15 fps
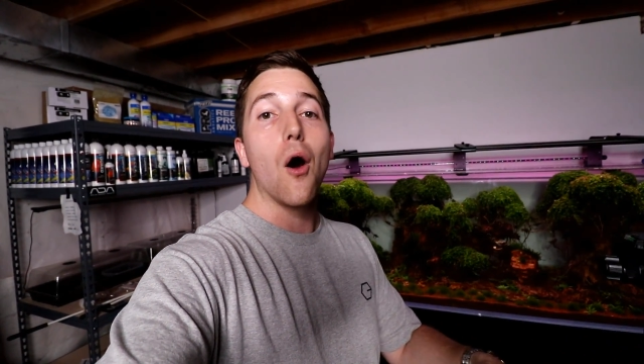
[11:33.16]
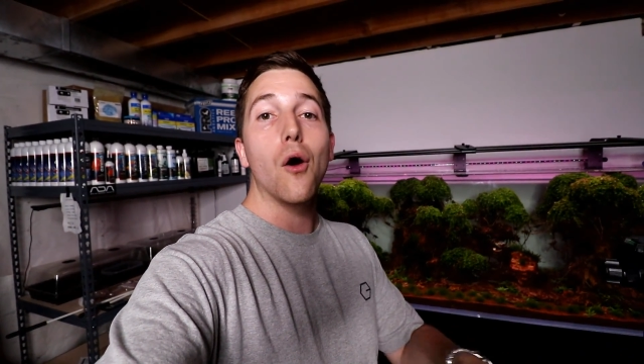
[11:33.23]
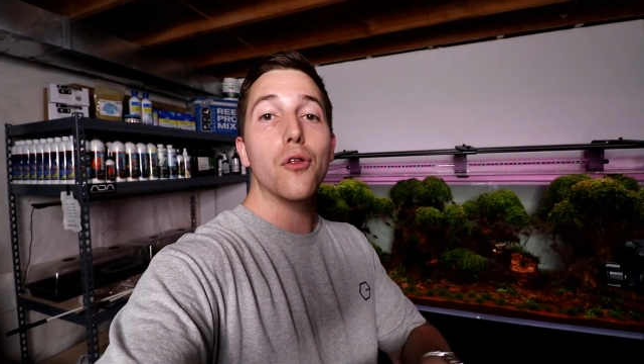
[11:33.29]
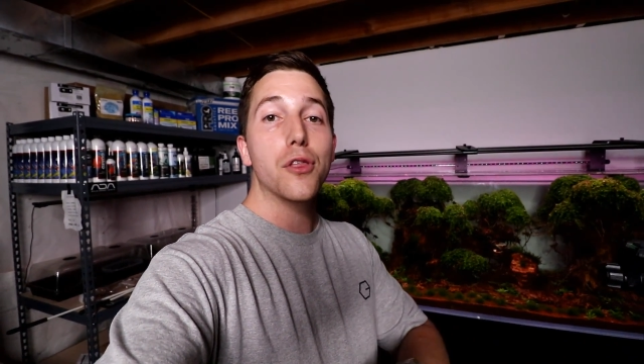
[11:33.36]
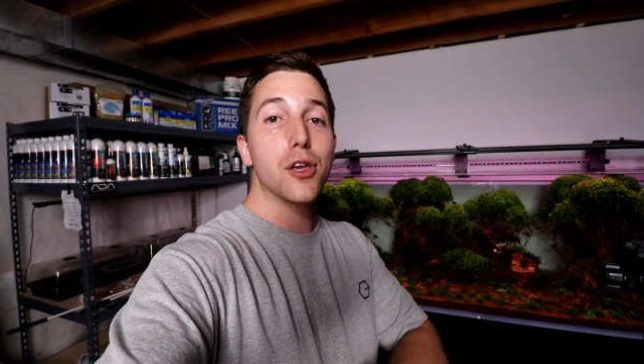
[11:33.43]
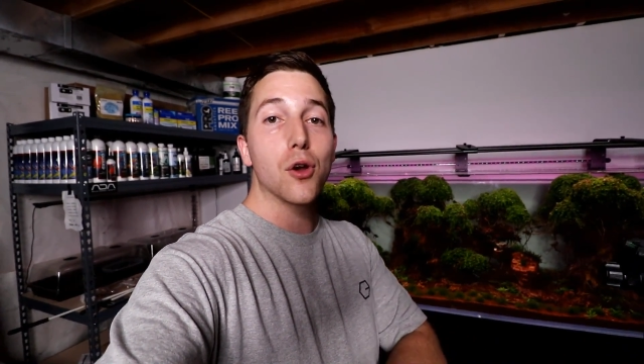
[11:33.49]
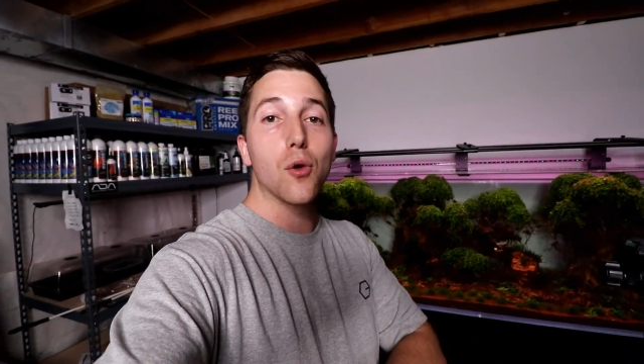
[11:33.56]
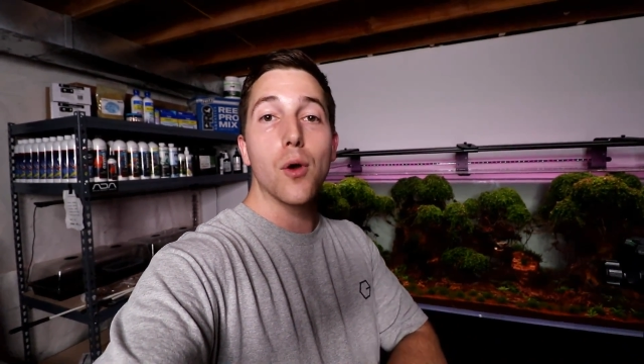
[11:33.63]

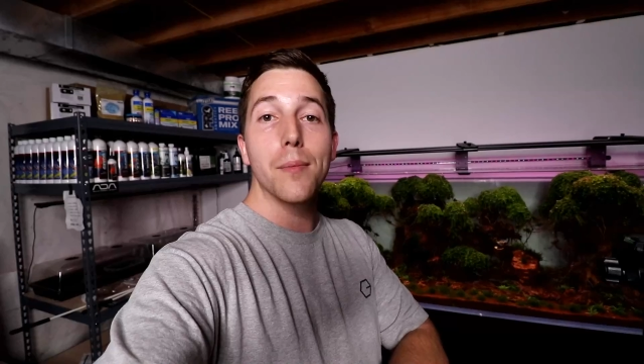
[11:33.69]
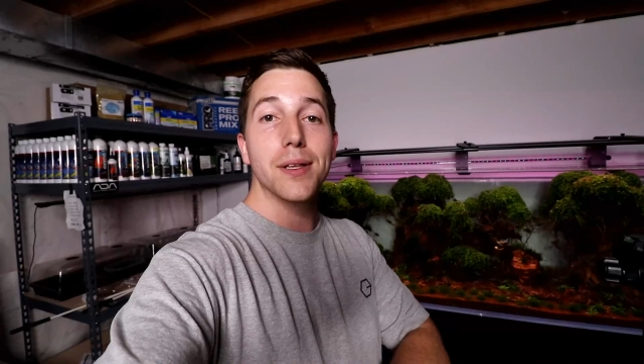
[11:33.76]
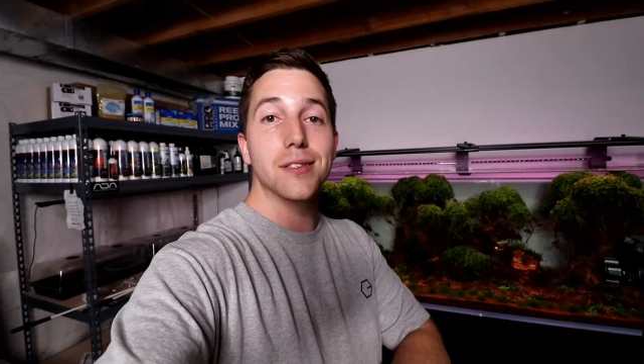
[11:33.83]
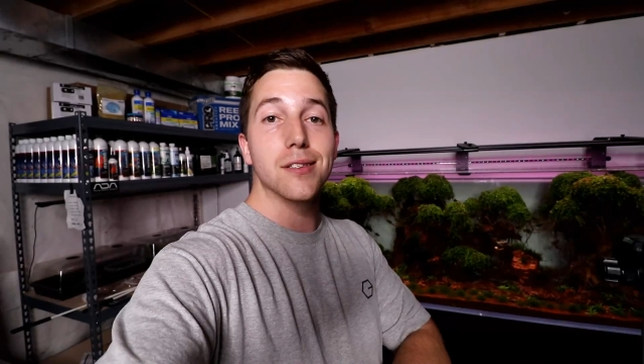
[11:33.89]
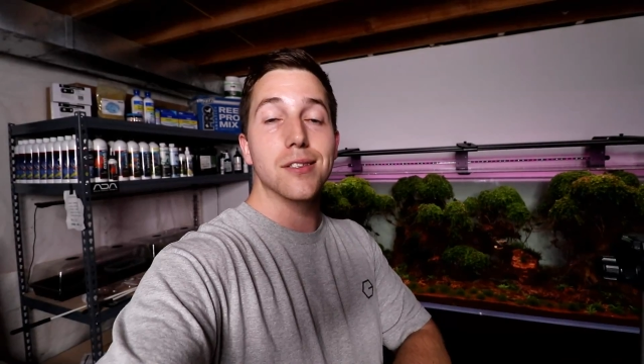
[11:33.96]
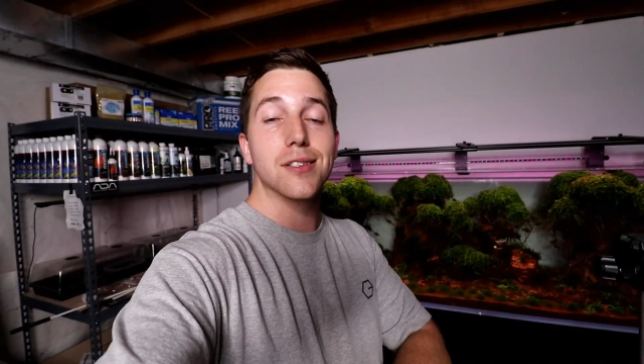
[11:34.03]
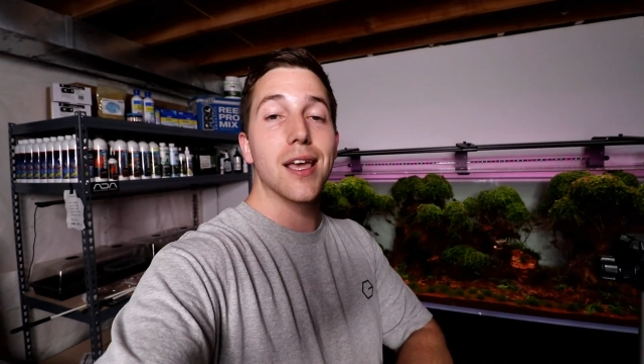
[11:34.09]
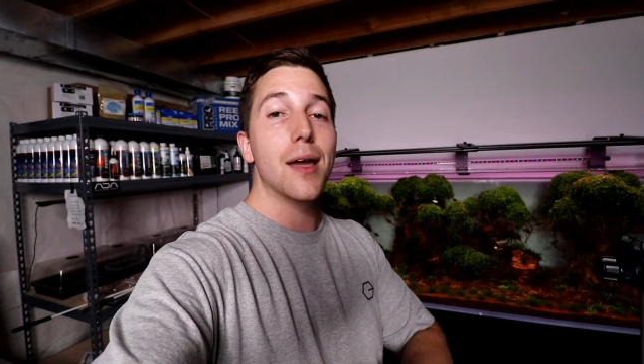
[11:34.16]
All the
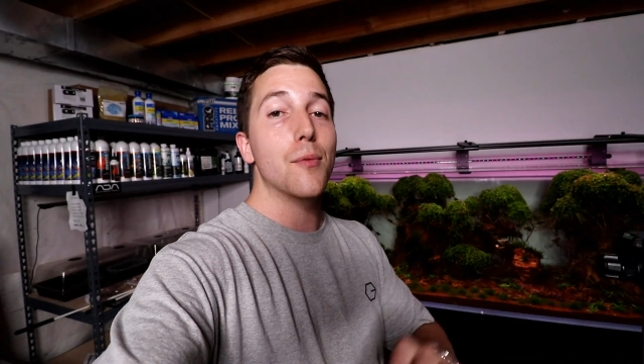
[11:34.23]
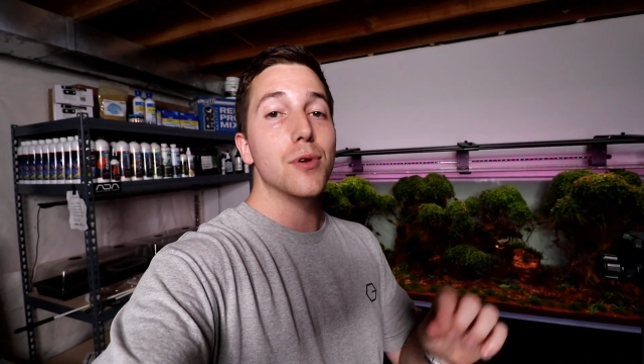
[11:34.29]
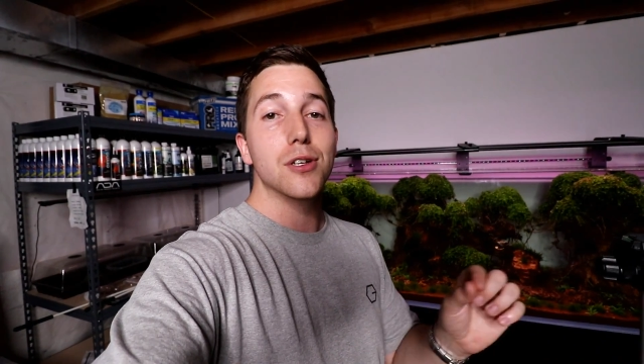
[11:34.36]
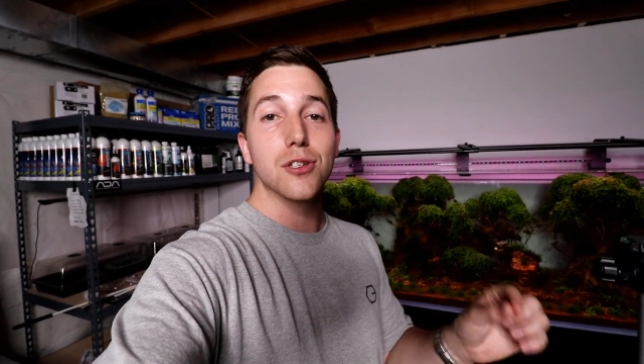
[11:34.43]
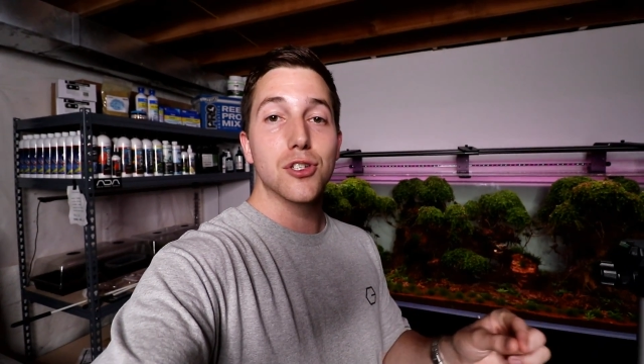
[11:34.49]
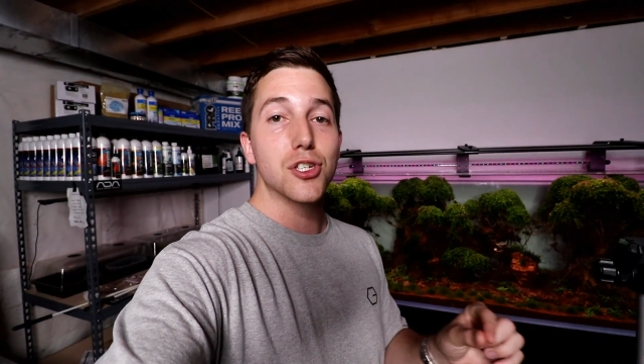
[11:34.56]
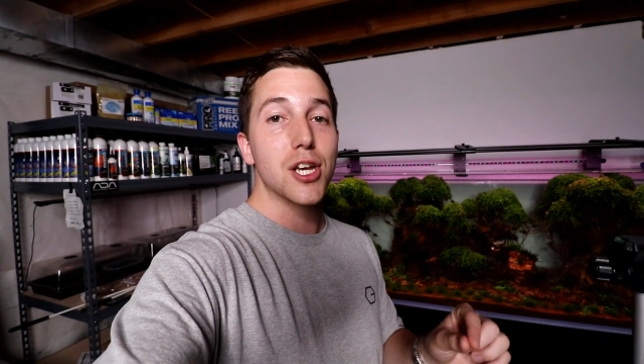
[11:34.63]
equipment's the same. We just